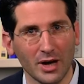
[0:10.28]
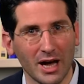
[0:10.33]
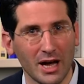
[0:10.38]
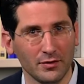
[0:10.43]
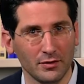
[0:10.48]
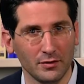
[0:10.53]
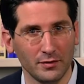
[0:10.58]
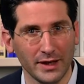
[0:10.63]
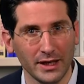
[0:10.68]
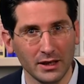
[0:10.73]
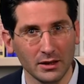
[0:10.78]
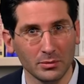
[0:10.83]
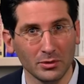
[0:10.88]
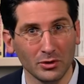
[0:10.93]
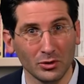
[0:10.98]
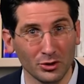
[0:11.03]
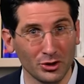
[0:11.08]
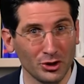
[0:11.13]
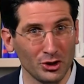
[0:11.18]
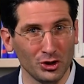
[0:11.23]
have available
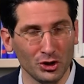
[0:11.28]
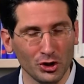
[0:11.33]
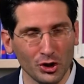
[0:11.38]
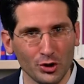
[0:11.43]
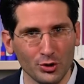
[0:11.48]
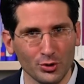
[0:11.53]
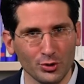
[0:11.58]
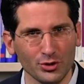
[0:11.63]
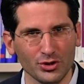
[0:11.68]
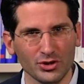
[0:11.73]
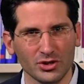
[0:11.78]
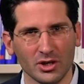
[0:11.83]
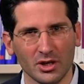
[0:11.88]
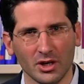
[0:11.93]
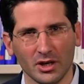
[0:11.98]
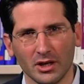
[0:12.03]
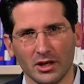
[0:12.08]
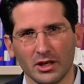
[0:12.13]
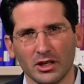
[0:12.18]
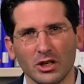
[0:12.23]
or you use,
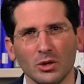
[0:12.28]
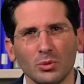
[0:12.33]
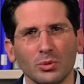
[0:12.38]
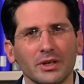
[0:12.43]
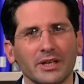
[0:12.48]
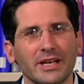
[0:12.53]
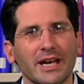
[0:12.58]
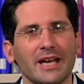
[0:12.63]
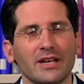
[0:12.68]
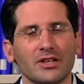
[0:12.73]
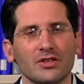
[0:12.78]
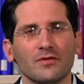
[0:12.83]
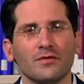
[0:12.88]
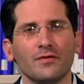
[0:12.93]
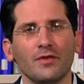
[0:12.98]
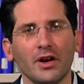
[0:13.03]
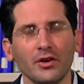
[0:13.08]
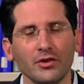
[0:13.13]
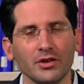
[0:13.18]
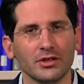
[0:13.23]
you will catch
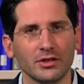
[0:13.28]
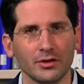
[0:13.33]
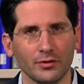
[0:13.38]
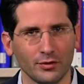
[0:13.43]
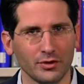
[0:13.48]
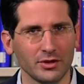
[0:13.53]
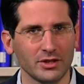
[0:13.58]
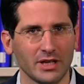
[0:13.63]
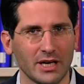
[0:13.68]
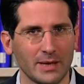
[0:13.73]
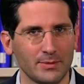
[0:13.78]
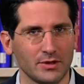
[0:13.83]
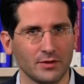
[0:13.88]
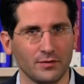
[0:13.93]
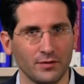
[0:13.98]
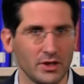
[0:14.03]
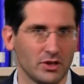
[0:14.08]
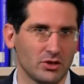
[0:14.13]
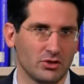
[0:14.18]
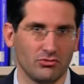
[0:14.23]
very different types of
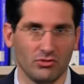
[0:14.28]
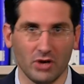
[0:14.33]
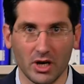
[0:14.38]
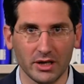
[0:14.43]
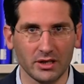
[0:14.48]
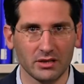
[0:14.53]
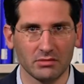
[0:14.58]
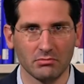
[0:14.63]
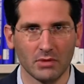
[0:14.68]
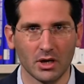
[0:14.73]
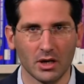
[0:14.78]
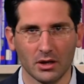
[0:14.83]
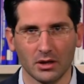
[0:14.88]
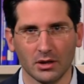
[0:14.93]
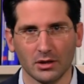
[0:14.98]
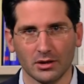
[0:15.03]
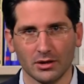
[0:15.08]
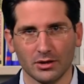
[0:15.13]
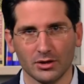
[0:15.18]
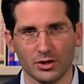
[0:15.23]
fish, right?
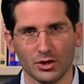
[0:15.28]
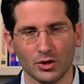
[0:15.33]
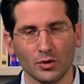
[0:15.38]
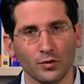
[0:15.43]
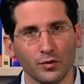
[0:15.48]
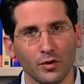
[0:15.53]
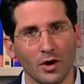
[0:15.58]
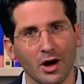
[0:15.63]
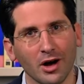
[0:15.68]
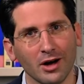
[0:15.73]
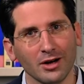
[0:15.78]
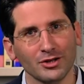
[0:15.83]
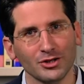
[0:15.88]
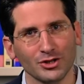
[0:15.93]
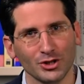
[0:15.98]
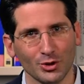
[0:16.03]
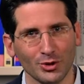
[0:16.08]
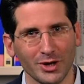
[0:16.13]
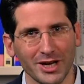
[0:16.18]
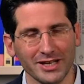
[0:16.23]
So far,
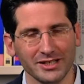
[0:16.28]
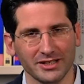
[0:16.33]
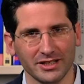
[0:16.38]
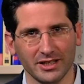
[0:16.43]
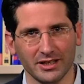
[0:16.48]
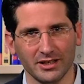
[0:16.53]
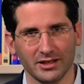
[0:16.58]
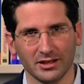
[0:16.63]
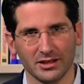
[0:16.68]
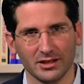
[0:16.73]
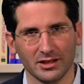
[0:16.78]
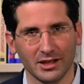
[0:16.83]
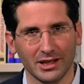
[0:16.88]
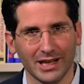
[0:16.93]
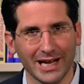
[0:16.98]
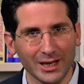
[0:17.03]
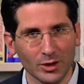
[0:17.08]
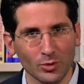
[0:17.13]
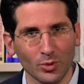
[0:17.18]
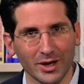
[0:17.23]
so easy.
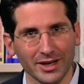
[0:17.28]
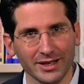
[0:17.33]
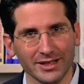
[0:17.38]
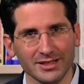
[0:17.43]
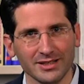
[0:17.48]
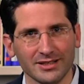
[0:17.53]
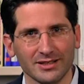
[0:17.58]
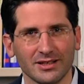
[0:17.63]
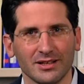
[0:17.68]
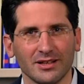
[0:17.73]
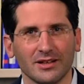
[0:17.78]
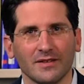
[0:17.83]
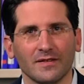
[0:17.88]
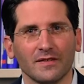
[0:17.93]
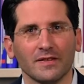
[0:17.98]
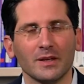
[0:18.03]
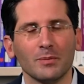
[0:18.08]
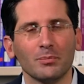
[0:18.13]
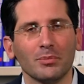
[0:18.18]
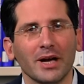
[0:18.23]
Likewise,
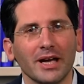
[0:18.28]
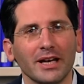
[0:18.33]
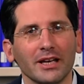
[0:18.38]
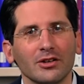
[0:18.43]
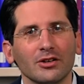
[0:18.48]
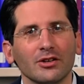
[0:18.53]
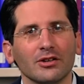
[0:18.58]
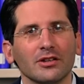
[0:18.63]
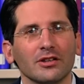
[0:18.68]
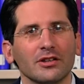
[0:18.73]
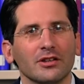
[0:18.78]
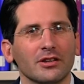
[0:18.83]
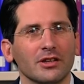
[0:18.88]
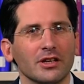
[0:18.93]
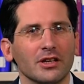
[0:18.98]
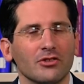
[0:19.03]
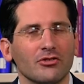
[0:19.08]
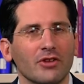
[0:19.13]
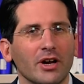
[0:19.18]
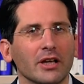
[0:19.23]
depending on the
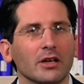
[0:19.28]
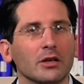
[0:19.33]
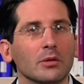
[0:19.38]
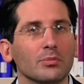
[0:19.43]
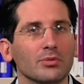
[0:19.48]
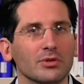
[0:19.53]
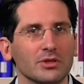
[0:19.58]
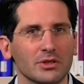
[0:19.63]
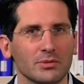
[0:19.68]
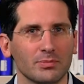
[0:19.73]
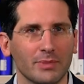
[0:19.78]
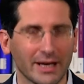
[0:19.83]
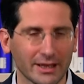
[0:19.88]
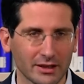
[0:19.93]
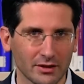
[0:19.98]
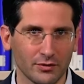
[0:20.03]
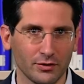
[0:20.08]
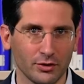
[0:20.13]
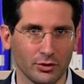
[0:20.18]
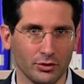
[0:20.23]
theoretical
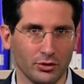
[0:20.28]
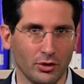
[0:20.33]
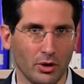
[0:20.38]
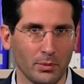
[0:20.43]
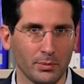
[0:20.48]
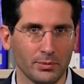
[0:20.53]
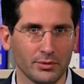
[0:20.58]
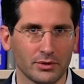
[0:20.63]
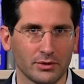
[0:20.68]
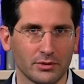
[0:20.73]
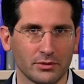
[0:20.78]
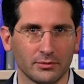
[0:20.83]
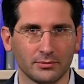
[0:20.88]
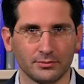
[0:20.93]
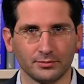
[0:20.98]
perspective you adopt,